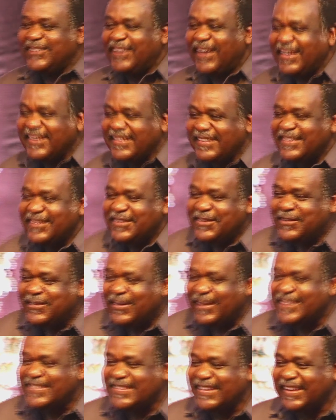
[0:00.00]
do I
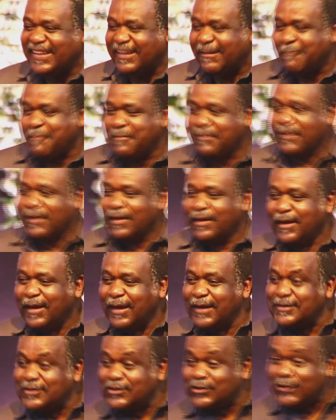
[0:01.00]
usually sing?"
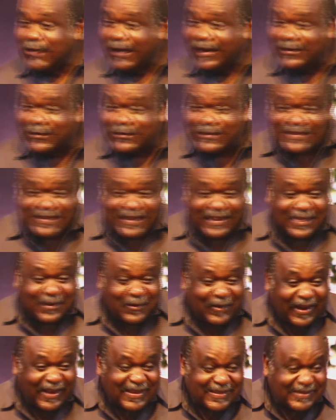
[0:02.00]
And try to sing the
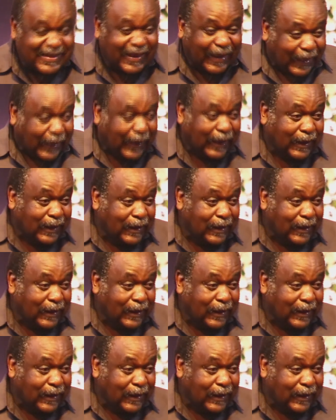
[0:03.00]
way I sing.